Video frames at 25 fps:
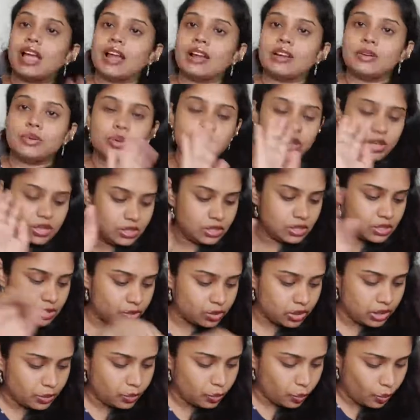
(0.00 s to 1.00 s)
that is
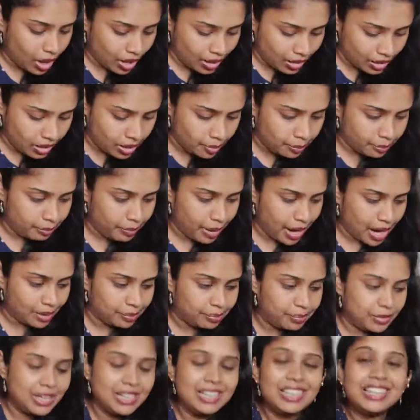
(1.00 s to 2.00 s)
in one
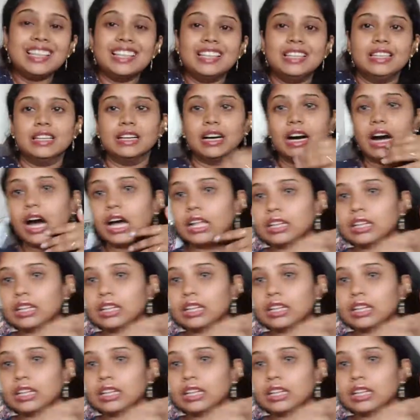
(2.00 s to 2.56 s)
compartment. The